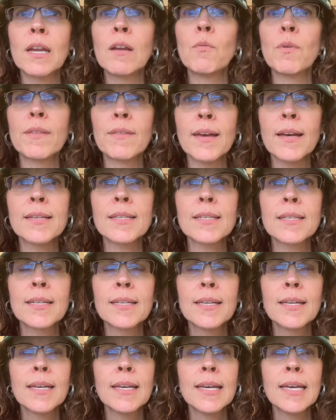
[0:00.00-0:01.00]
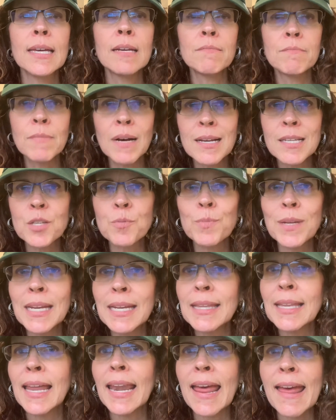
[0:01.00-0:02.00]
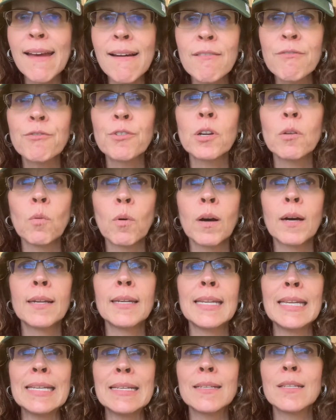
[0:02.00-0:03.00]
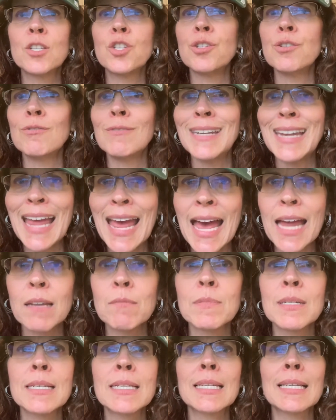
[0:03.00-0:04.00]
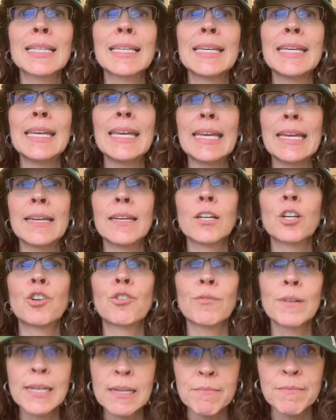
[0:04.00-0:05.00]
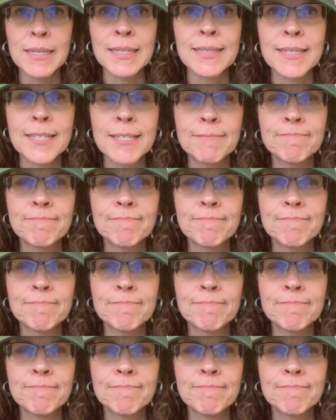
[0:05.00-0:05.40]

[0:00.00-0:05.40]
with us, it must mean that everyone is unanimously in agreement.